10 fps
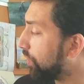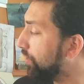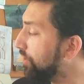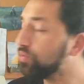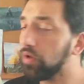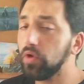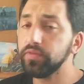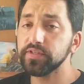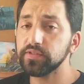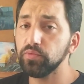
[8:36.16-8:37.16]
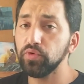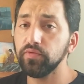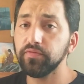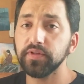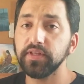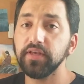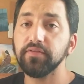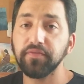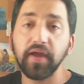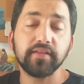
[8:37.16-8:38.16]
When you roll this move, the
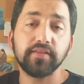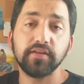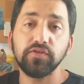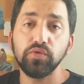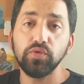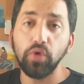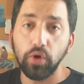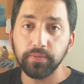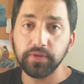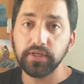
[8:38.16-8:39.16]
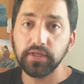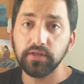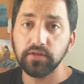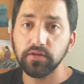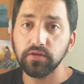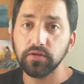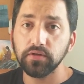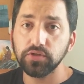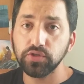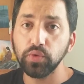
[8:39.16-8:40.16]
effect that you normally
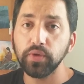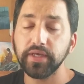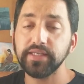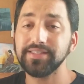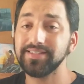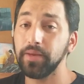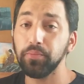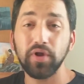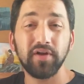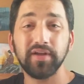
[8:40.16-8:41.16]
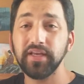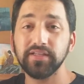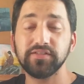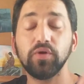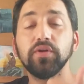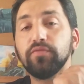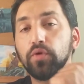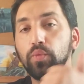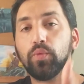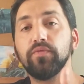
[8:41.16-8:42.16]
do is temporary. It's only
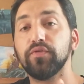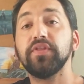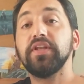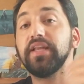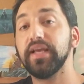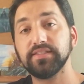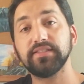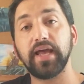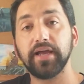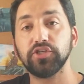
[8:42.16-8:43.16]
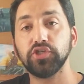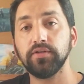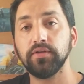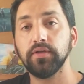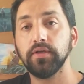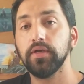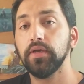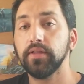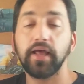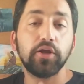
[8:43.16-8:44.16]
for the next action.
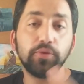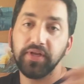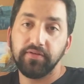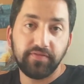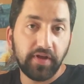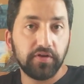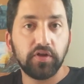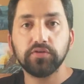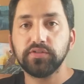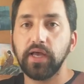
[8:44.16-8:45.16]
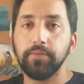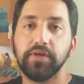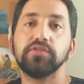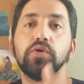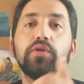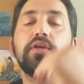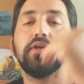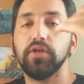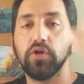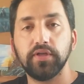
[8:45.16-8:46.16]
That could be in a very long time, but it
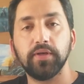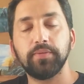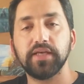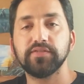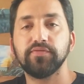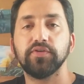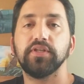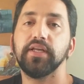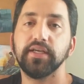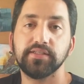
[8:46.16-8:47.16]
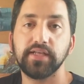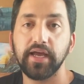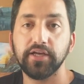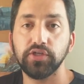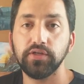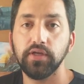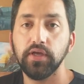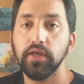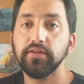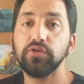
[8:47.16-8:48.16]
only applies for the next action
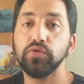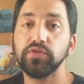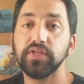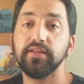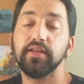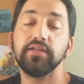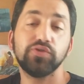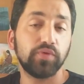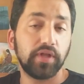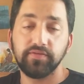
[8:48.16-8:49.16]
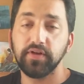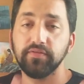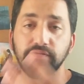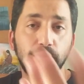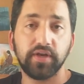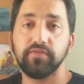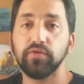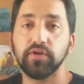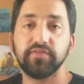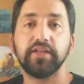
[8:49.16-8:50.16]
that you take that is relevant for
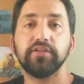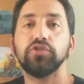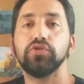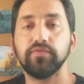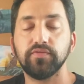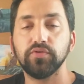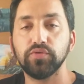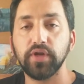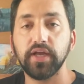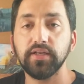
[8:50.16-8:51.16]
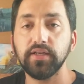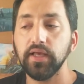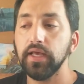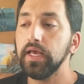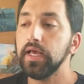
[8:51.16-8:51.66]
whatever advantage you've created.